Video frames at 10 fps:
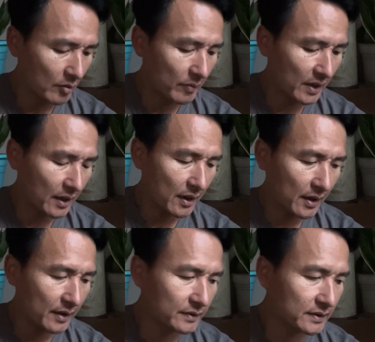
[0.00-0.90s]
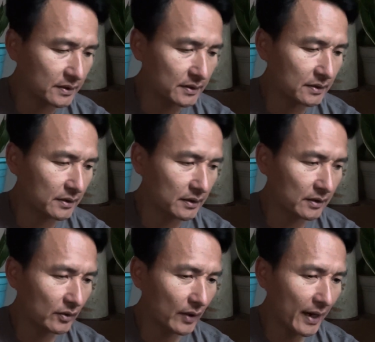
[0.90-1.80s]
because
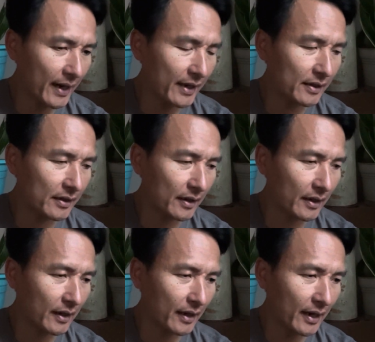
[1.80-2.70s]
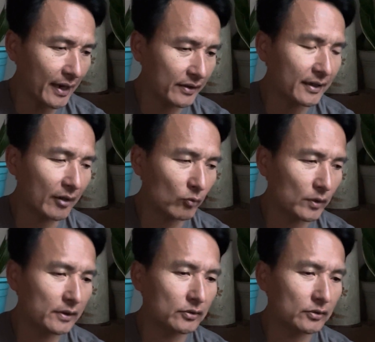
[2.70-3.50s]
I think I'm willing